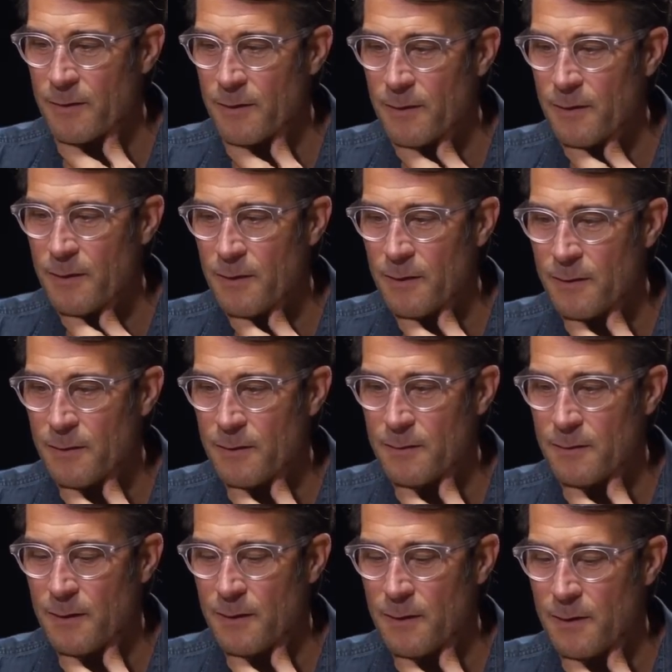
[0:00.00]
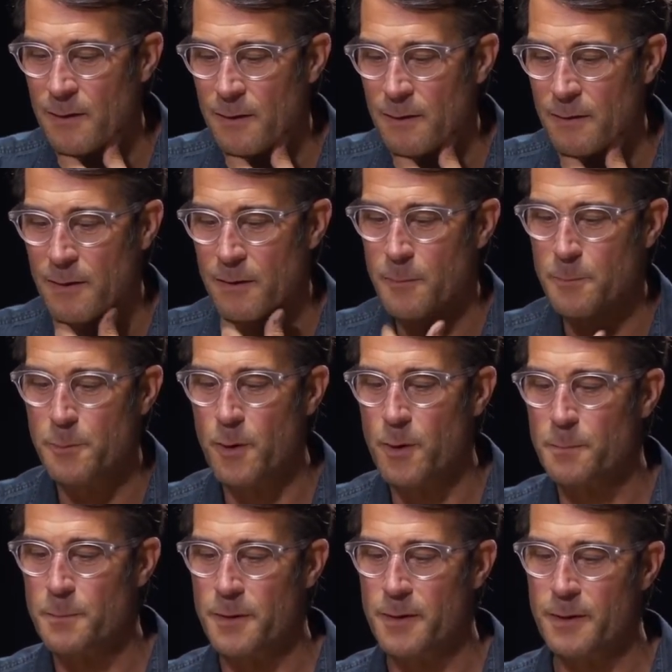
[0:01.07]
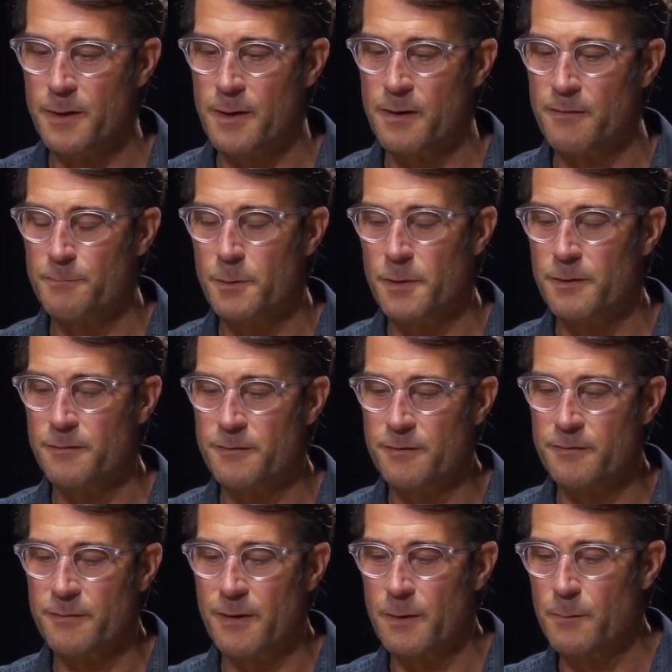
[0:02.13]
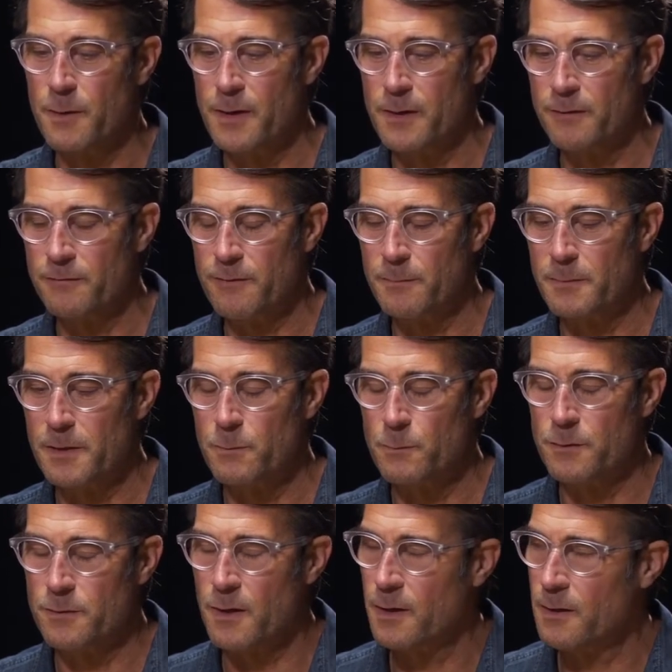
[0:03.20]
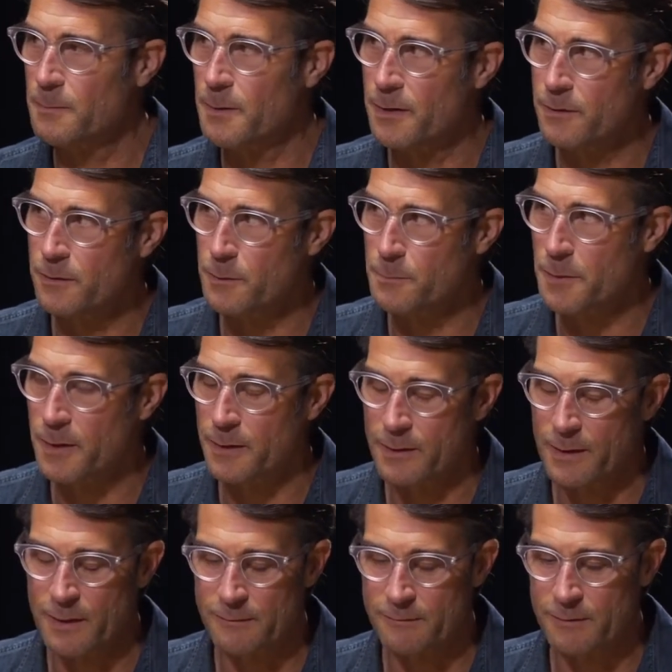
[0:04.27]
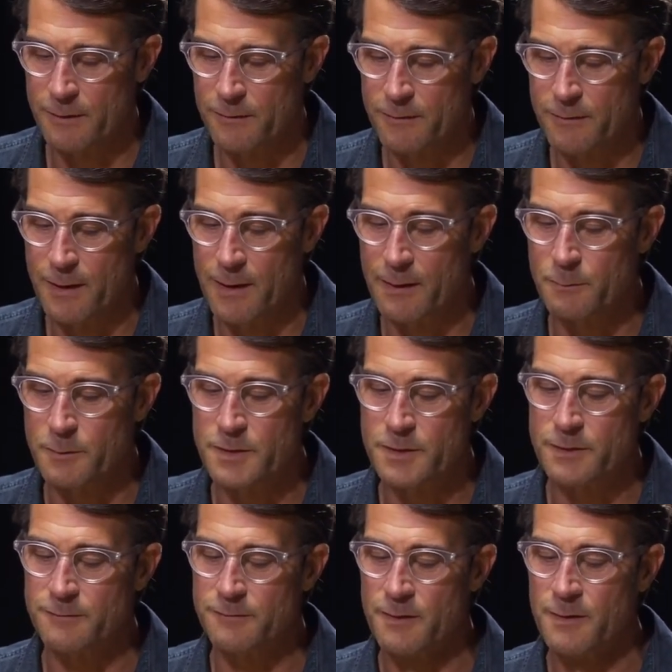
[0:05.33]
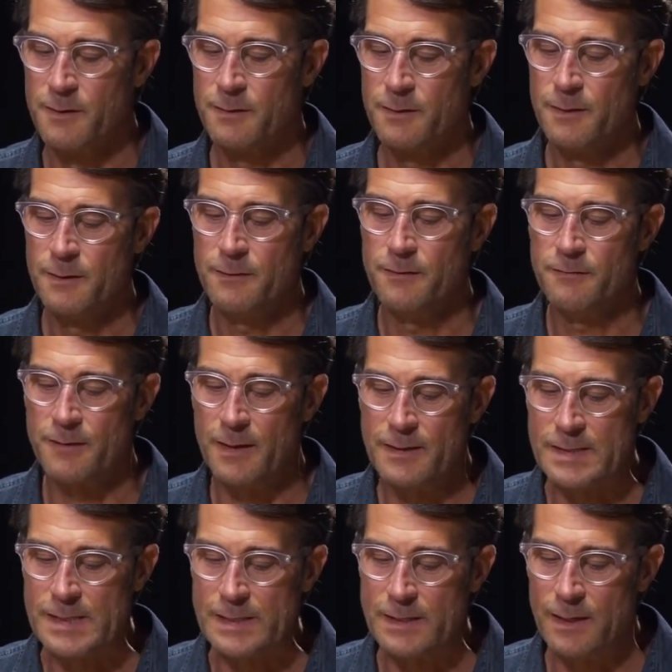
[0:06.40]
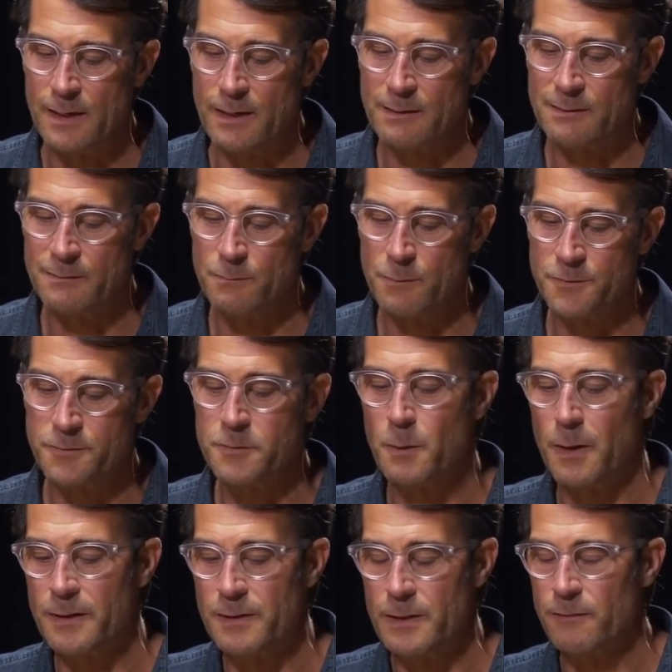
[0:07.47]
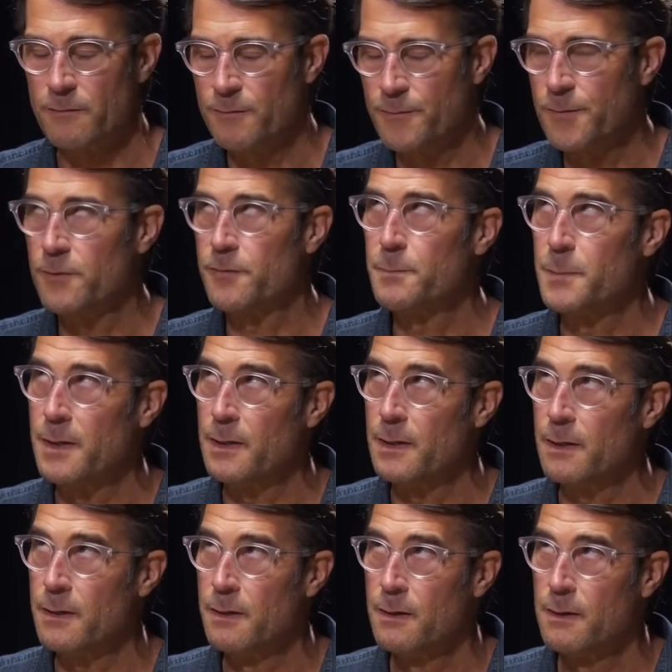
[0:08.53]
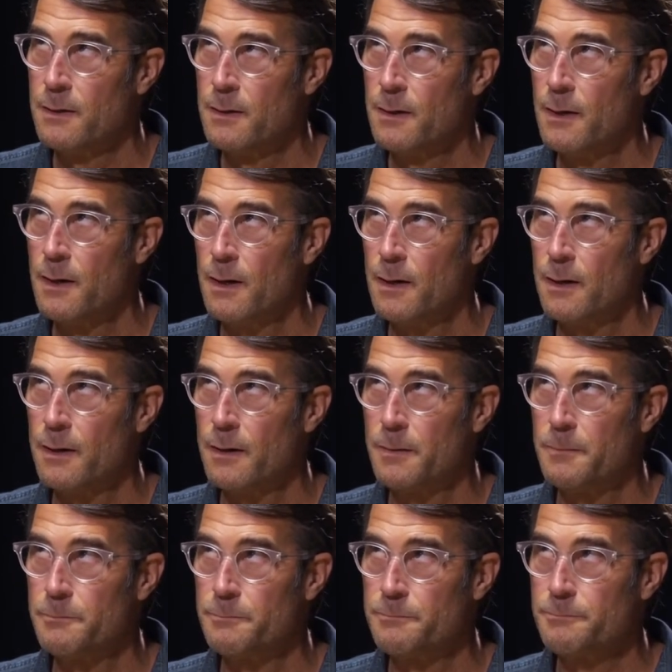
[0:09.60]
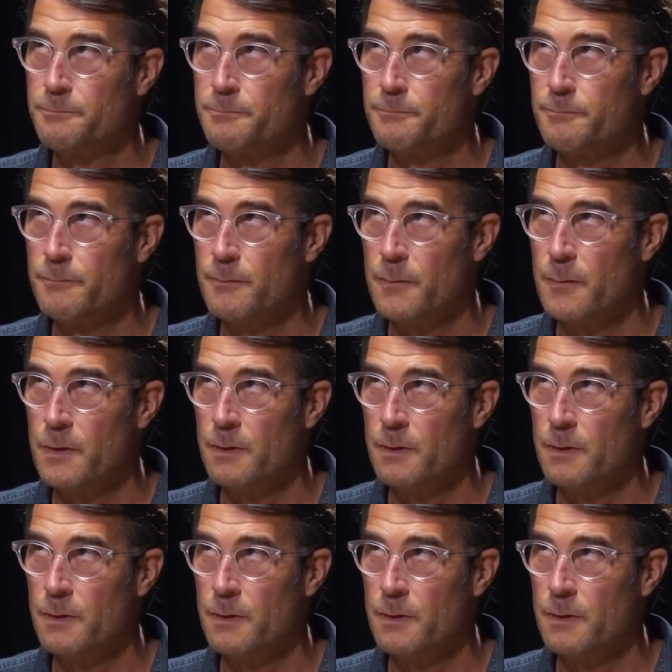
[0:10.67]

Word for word: an appropriate kind of place to segue into something you were talking about in your podcast the other day, which is this idea, well, 2 ideas. The first being to